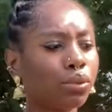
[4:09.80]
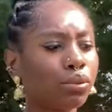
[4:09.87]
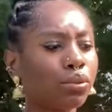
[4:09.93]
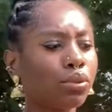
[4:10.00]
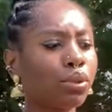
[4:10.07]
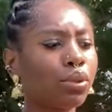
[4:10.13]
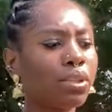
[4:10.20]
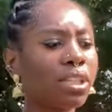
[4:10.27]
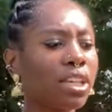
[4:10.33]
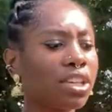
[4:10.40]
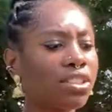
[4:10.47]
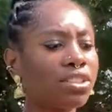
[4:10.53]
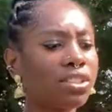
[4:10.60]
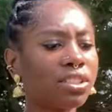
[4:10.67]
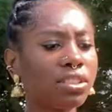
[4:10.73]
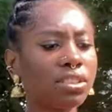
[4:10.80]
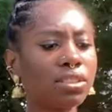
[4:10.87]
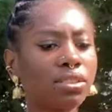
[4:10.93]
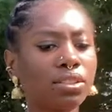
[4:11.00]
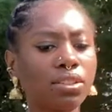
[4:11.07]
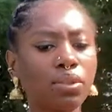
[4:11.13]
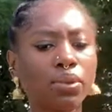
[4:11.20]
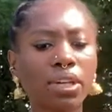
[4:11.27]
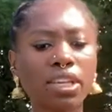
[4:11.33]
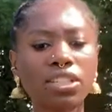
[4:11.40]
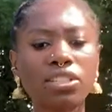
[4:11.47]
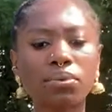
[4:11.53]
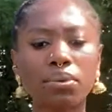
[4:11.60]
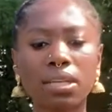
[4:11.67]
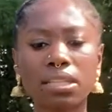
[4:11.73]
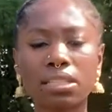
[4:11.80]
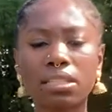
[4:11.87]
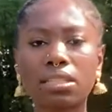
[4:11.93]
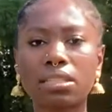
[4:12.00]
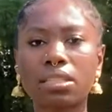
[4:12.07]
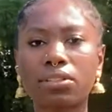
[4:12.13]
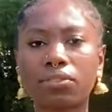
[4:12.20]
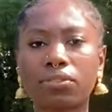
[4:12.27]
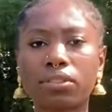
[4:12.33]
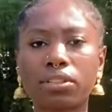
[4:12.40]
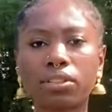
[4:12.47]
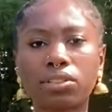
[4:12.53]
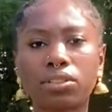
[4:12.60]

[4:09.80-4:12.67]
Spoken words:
location wise is different.